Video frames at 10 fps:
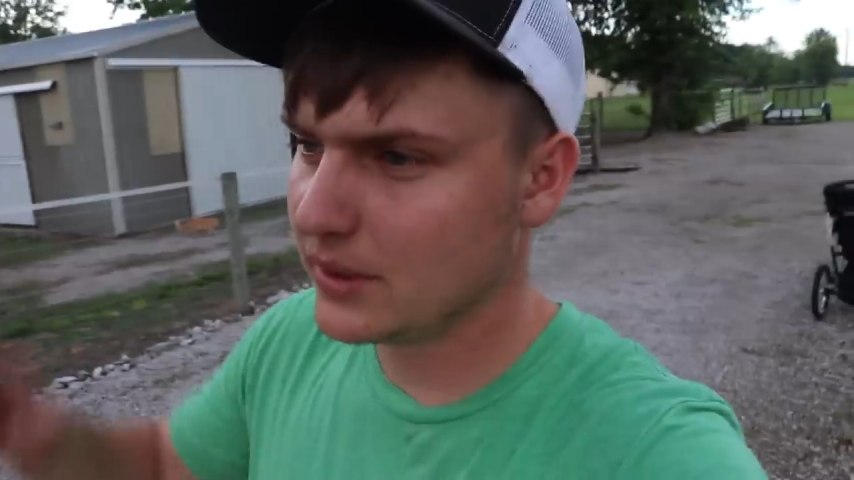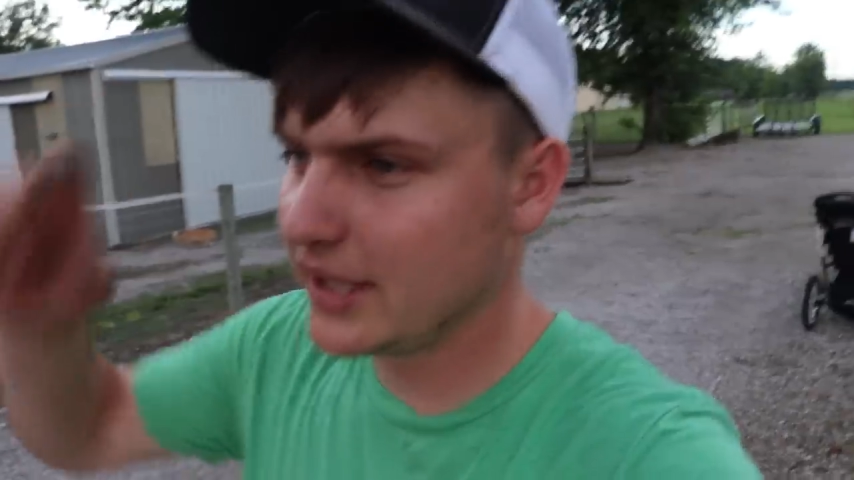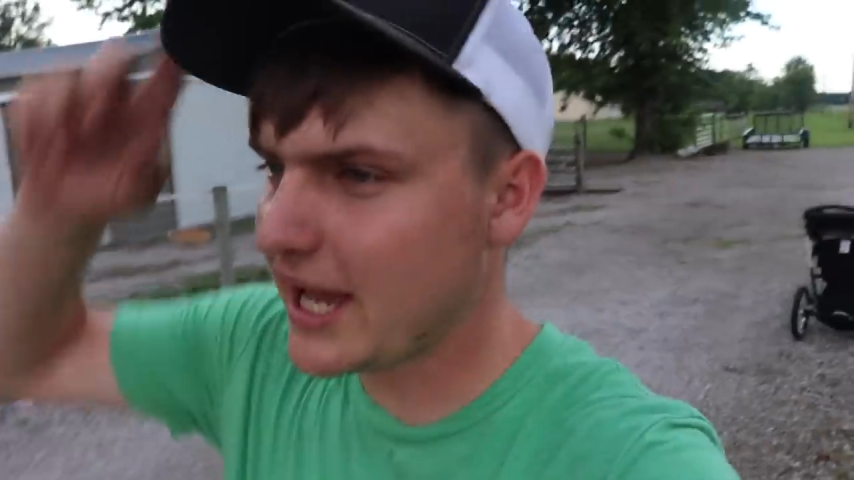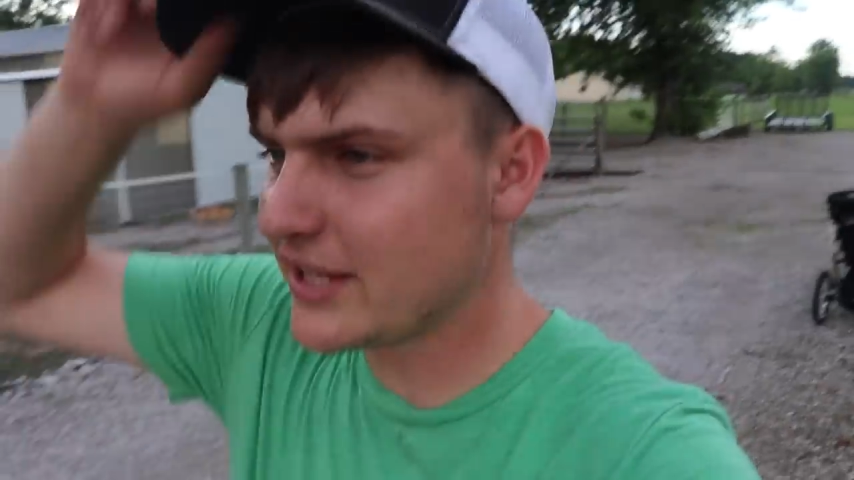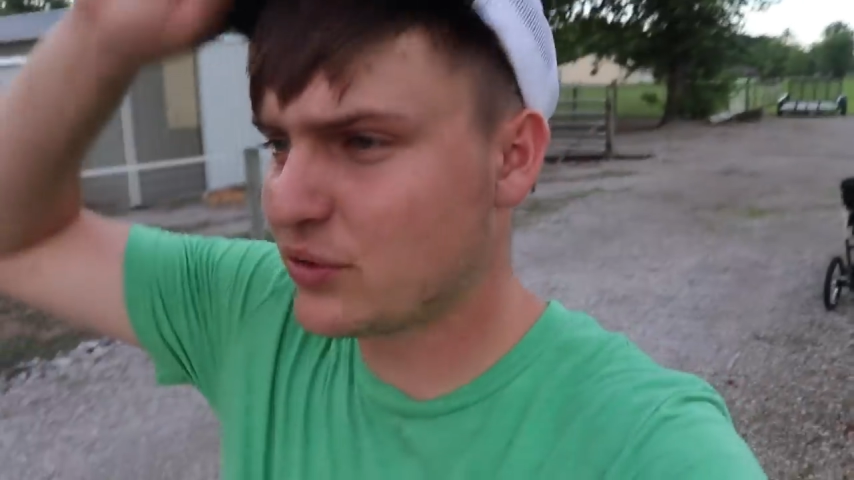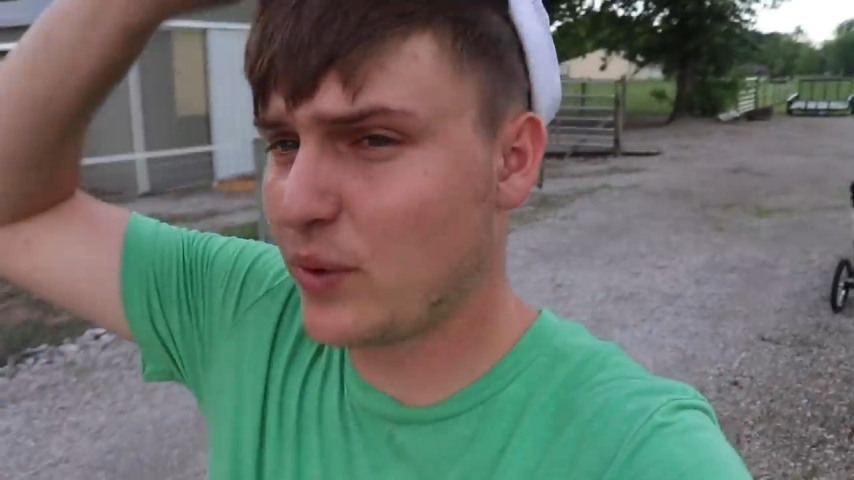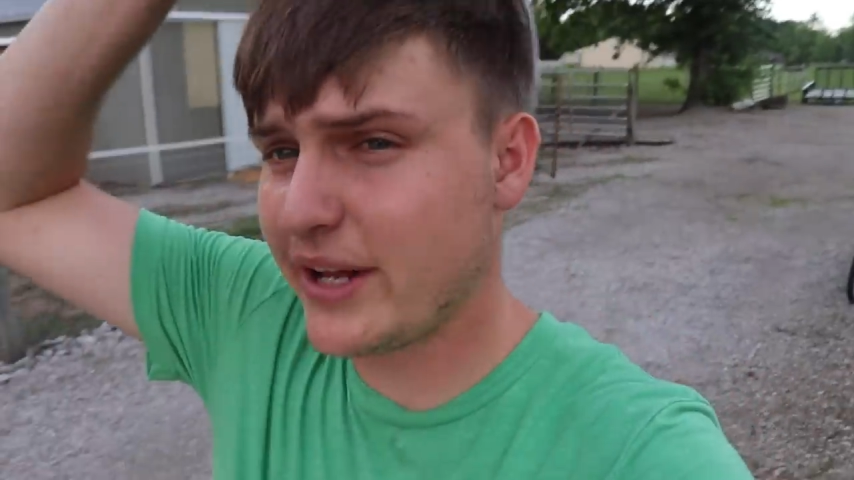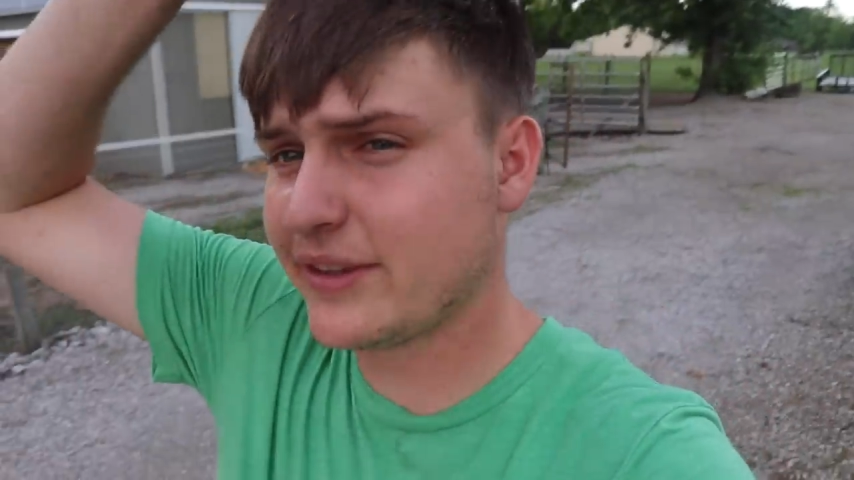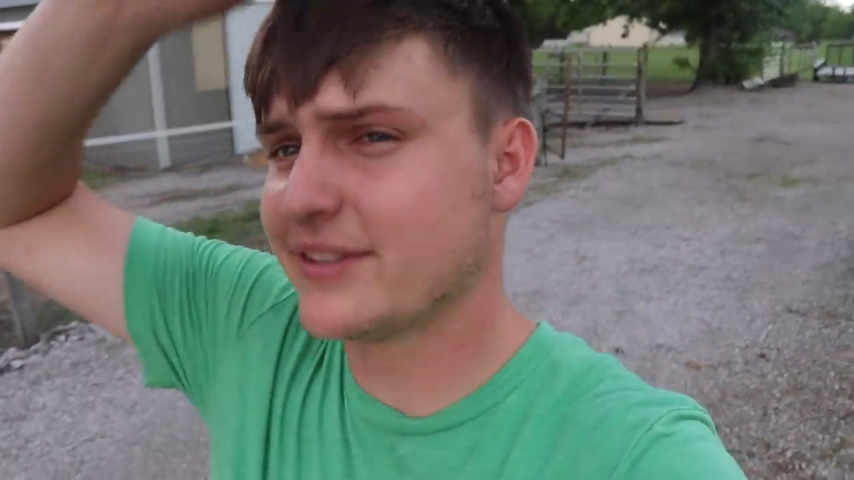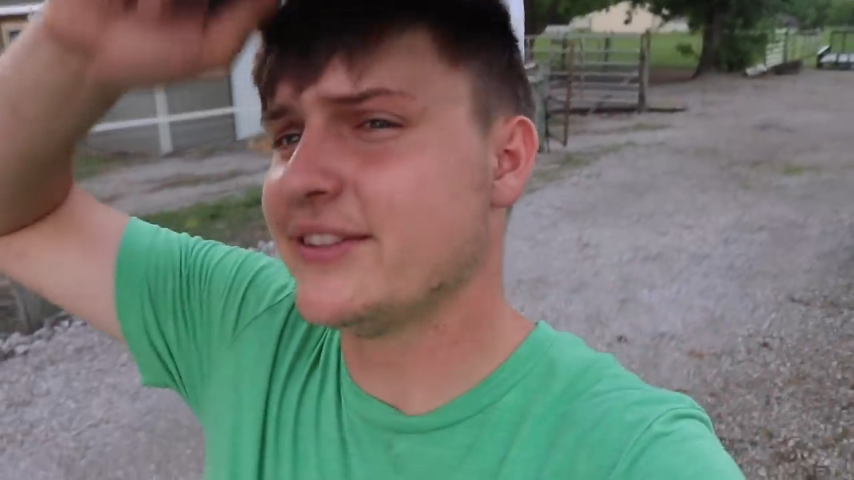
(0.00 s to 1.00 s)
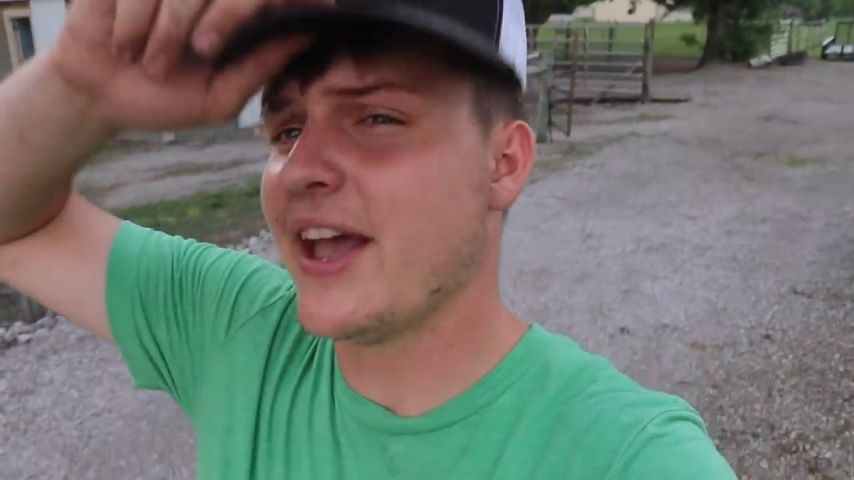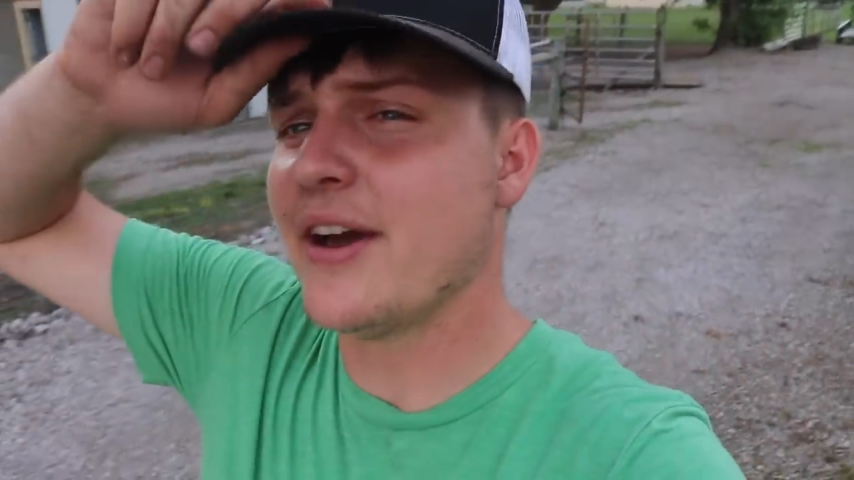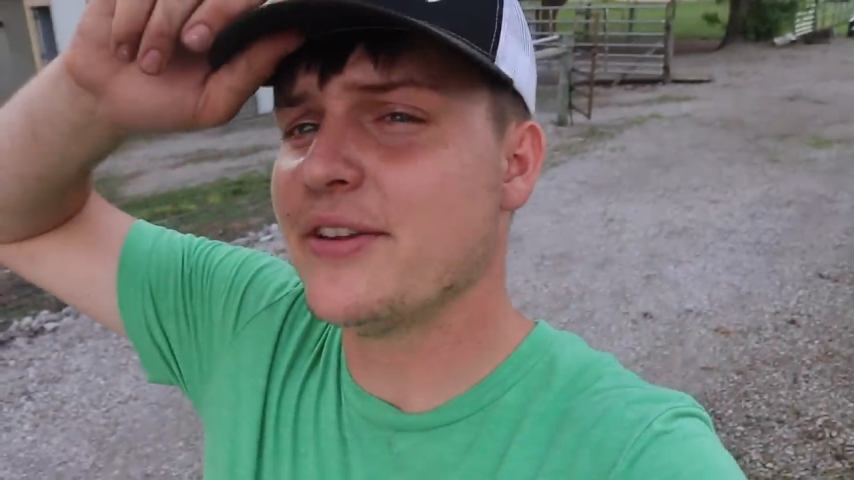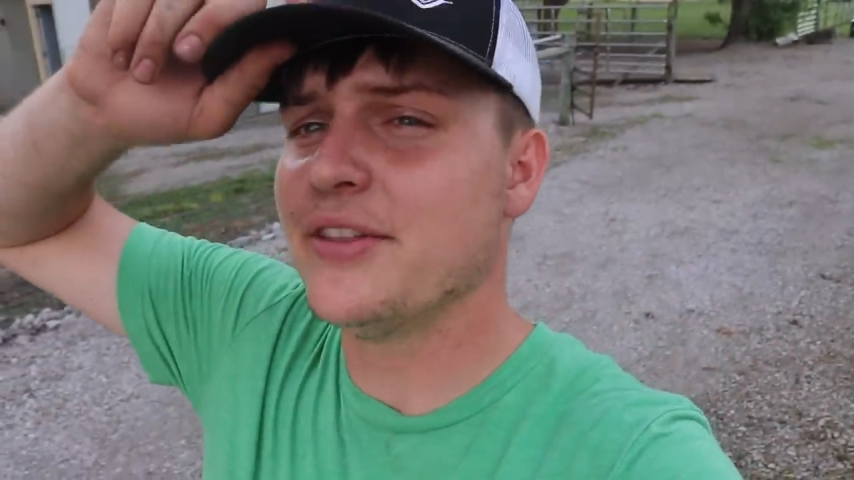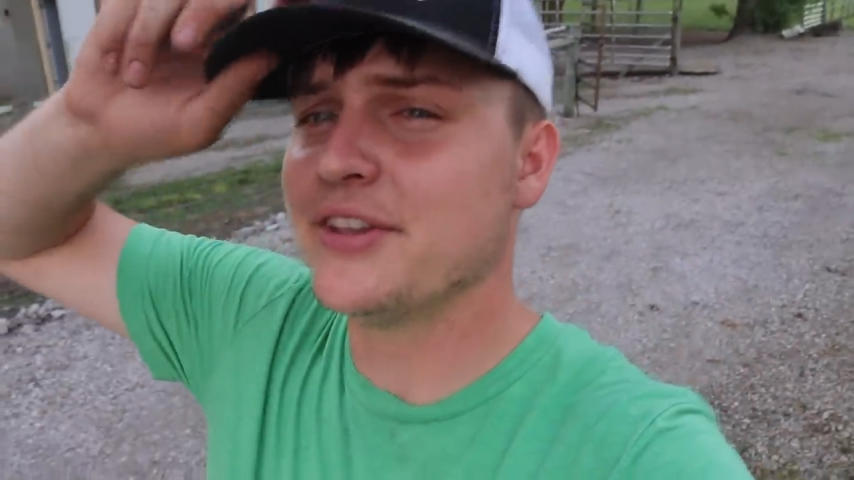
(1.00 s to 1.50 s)
what do you guys rate the
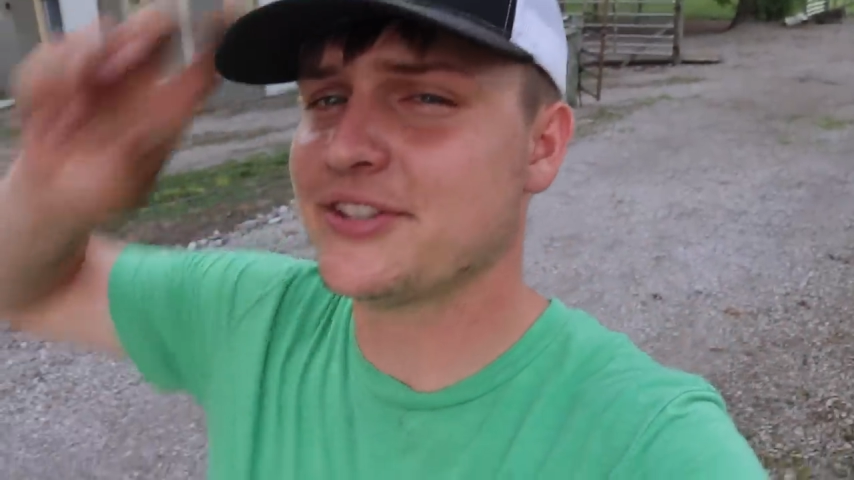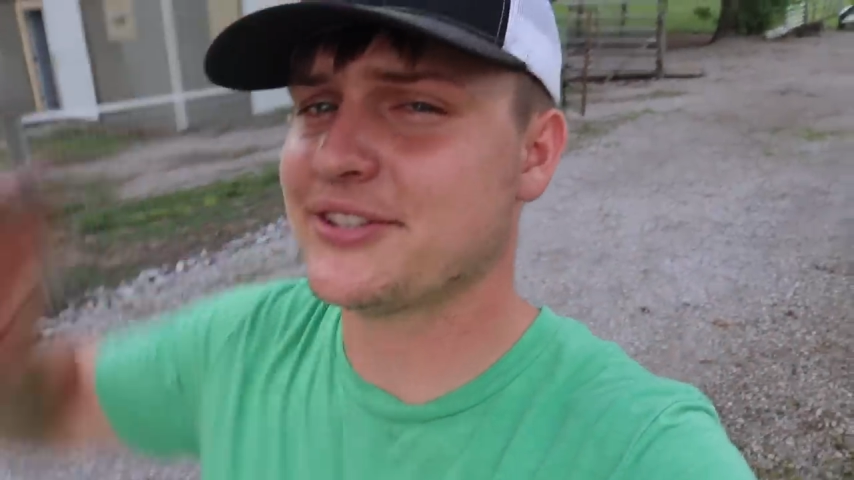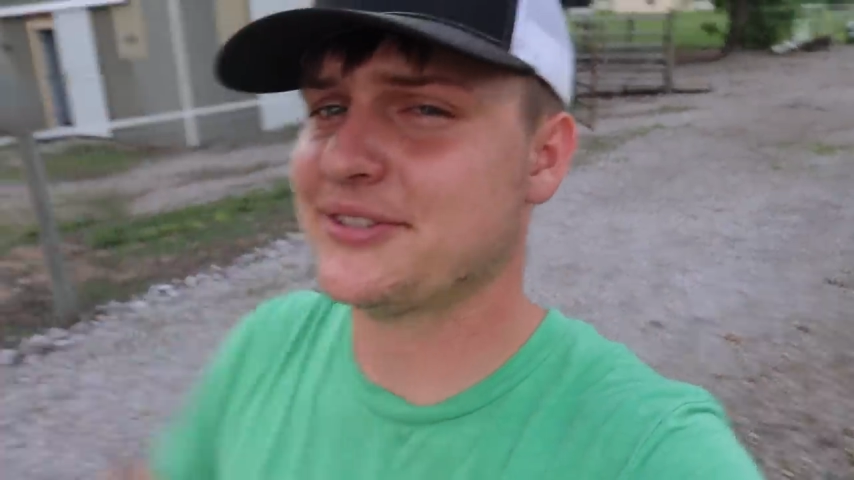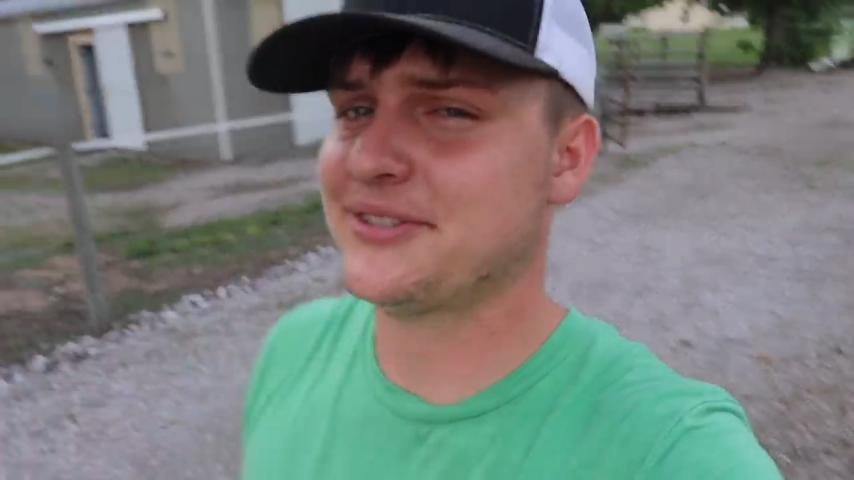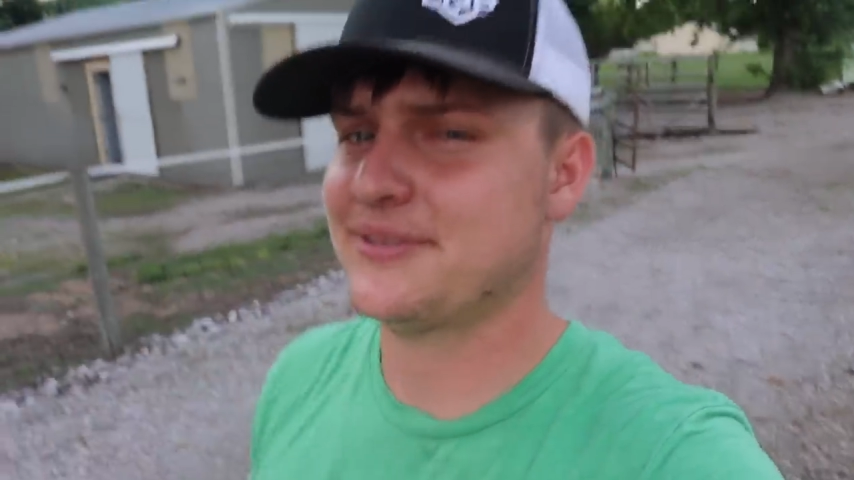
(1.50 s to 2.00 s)
sound of this?